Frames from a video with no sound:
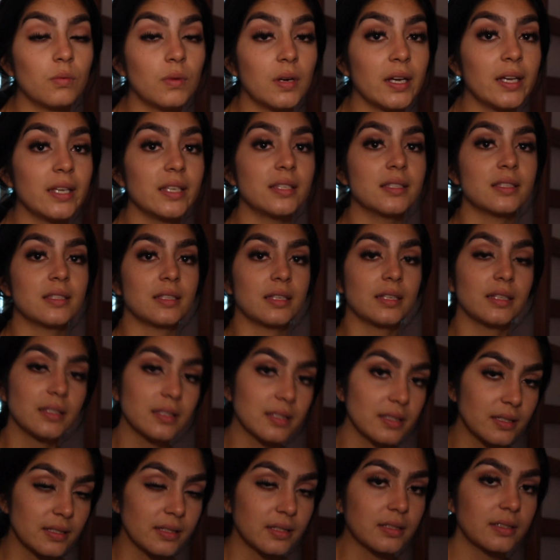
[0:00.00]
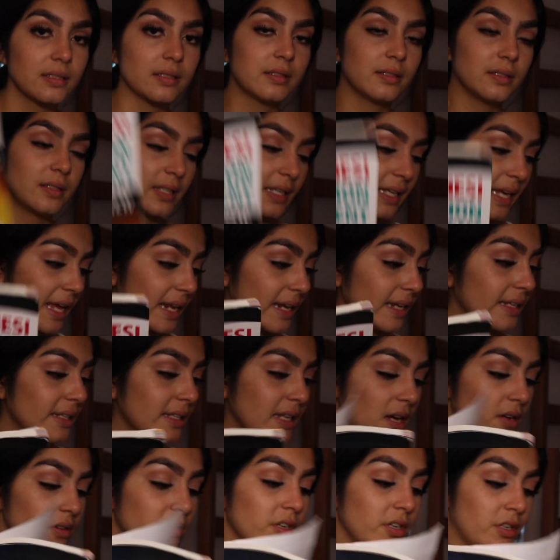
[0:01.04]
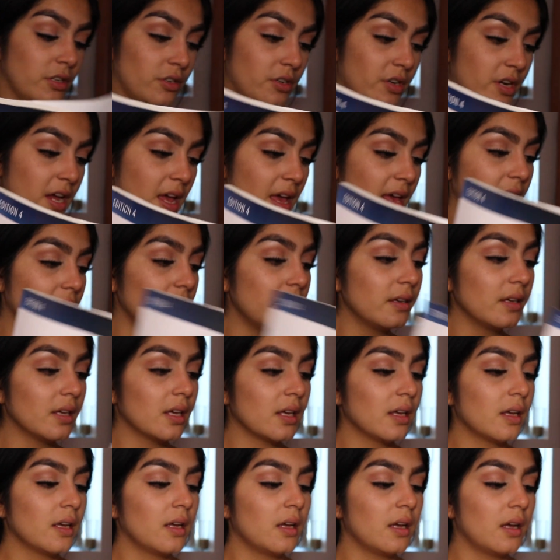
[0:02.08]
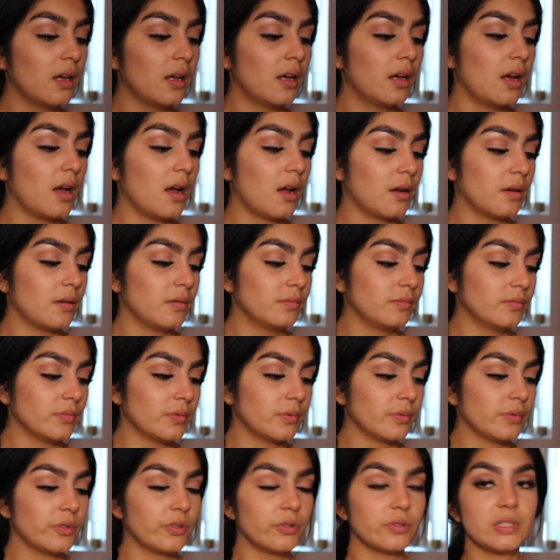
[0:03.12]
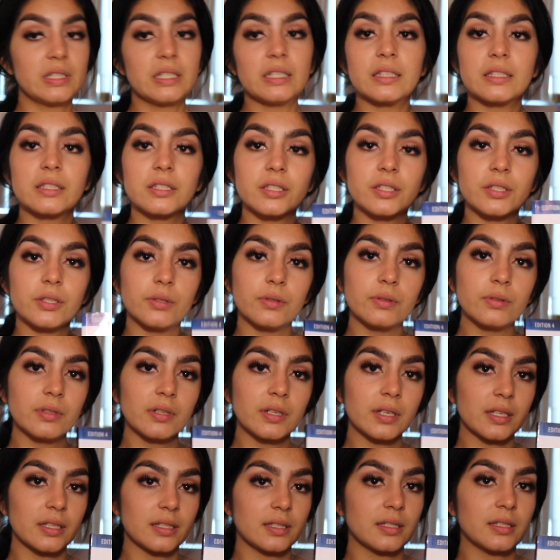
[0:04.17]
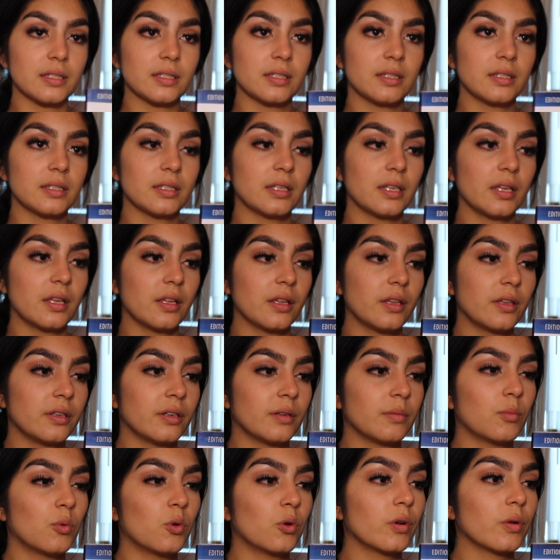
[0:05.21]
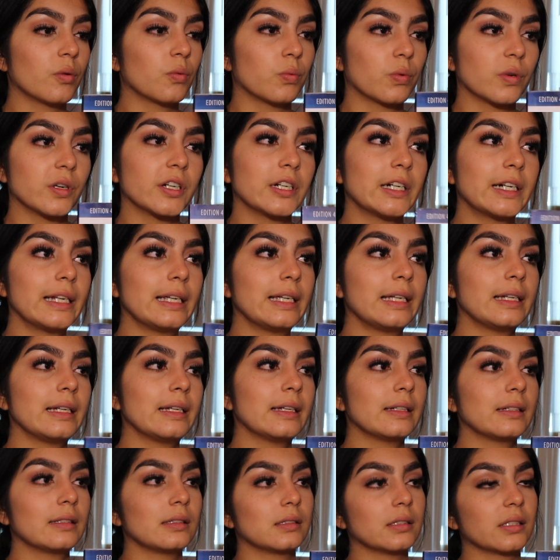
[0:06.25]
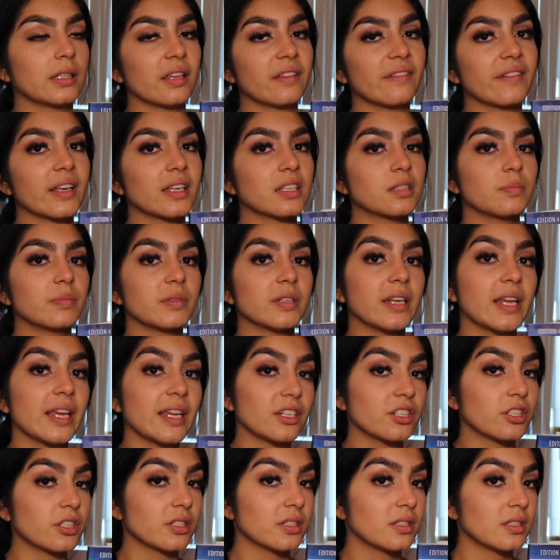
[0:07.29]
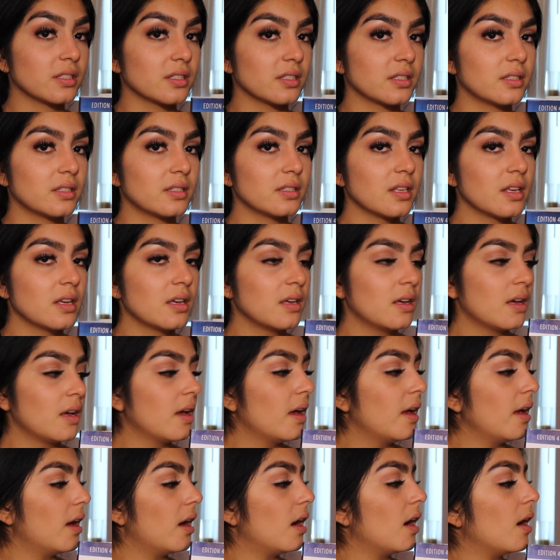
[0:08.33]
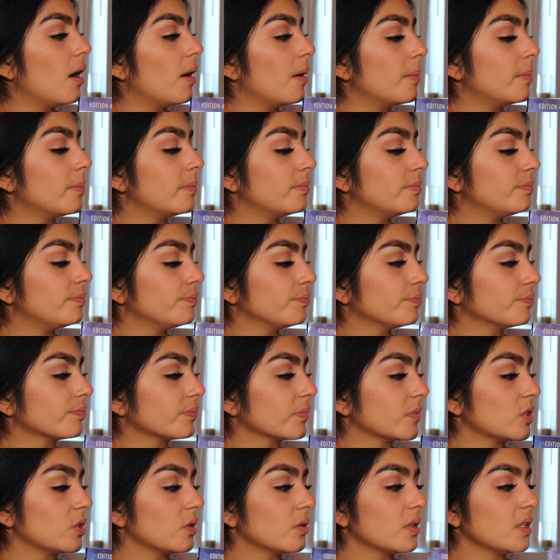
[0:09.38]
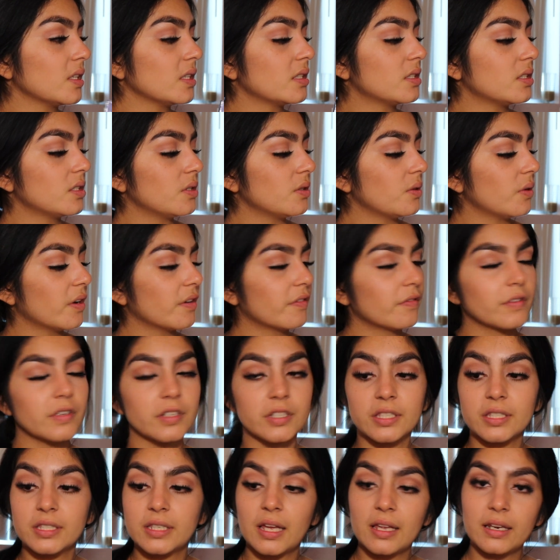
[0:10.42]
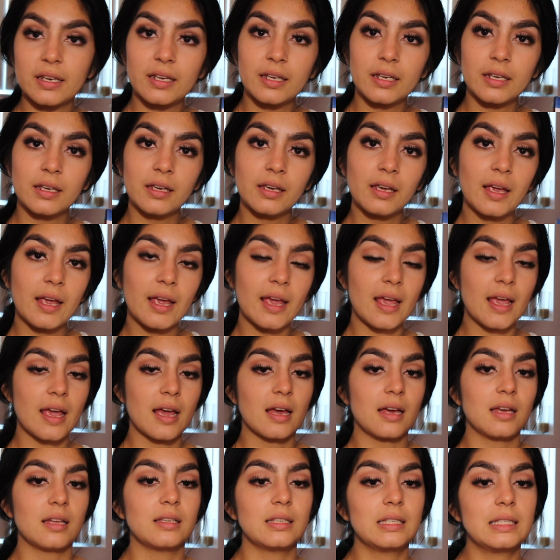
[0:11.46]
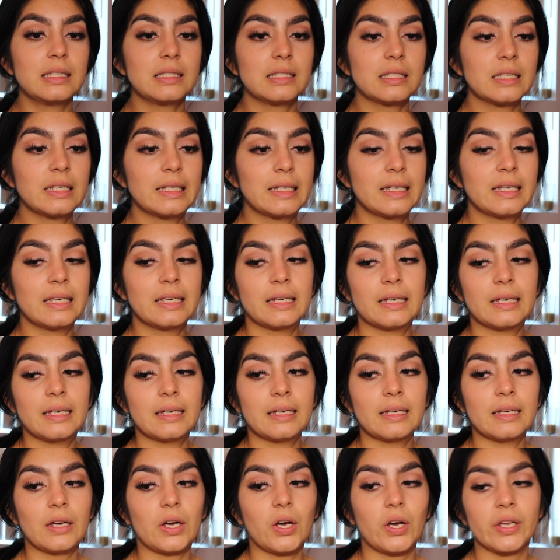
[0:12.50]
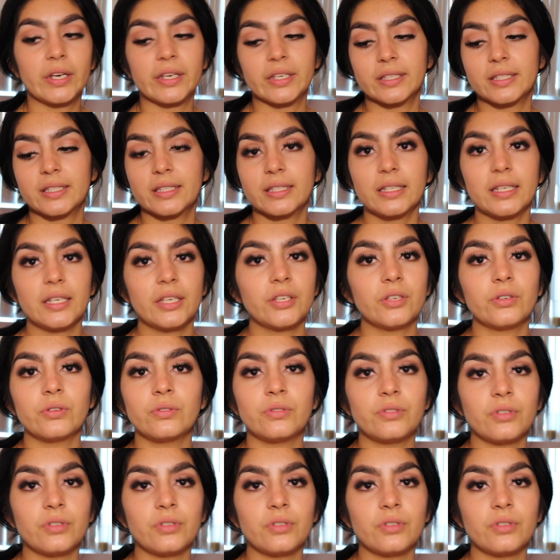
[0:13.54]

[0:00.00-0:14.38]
wise, like to get it down in your head. Use these 2 because they're more wordy, give explanations. So these 2 are for studying, and honestly, you